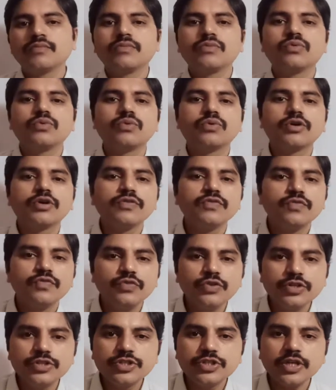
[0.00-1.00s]
okay,
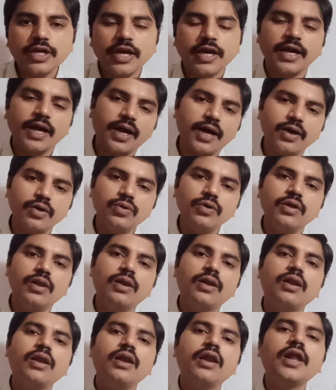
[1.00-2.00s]
which
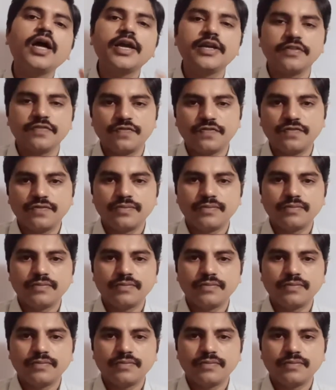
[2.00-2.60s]
have life.